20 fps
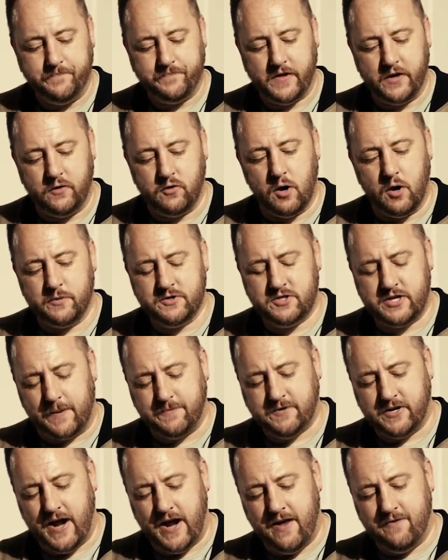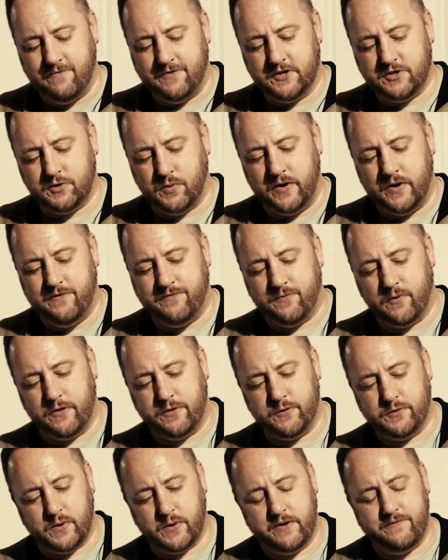In Romans chapter 8, verse 24
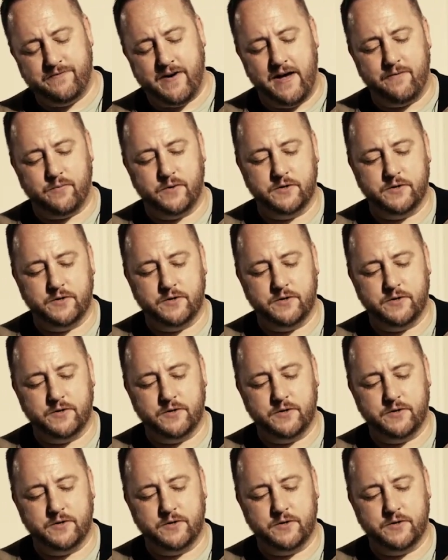to 25,